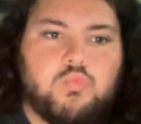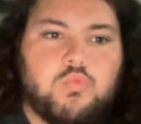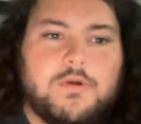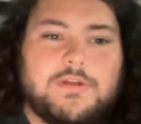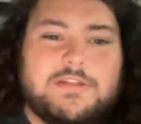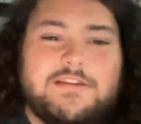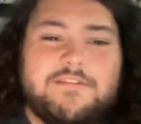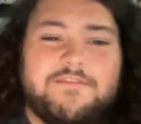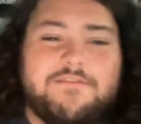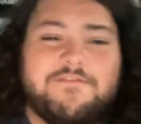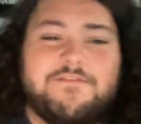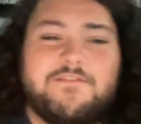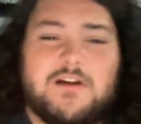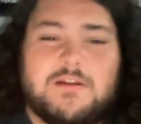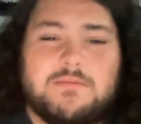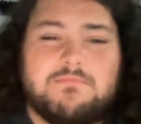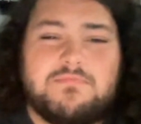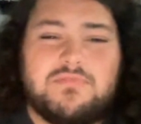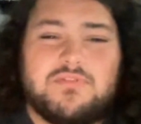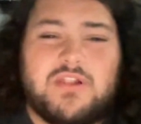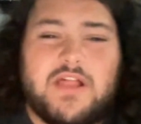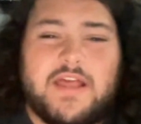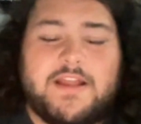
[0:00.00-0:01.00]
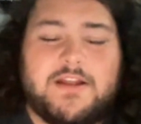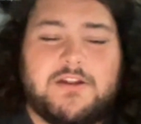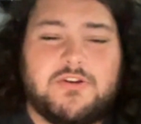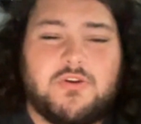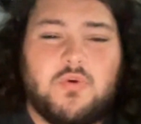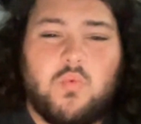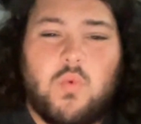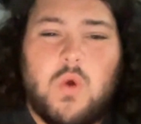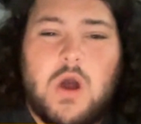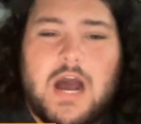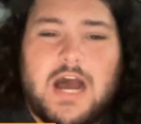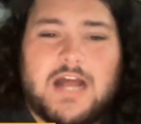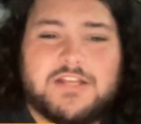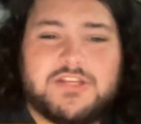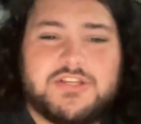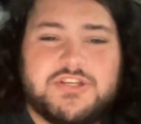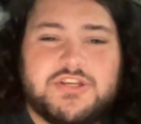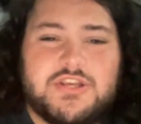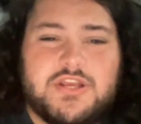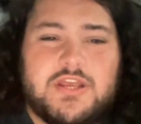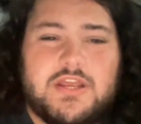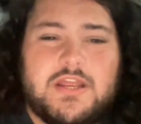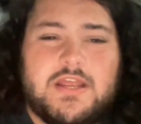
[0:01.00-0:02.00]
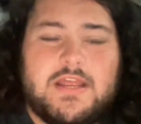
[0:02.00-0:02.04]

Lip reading: Really fun player to watch.